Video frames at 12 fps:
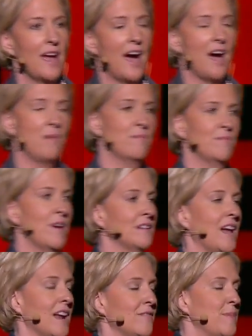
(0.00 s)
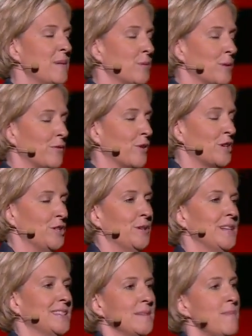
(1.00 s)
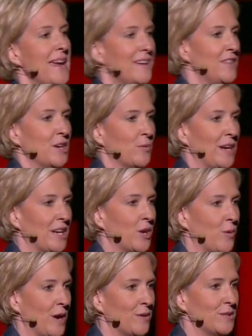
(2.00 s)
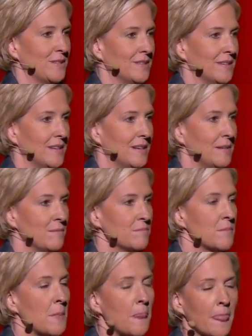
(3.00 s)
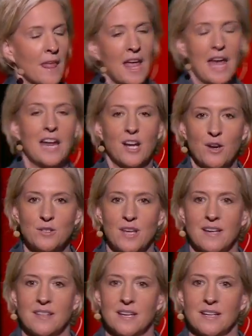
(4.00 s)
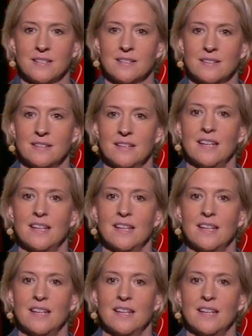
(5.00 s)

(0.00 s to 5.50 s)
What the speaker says: A lot of people refer to it as the man in the arena quote. And it goes like this: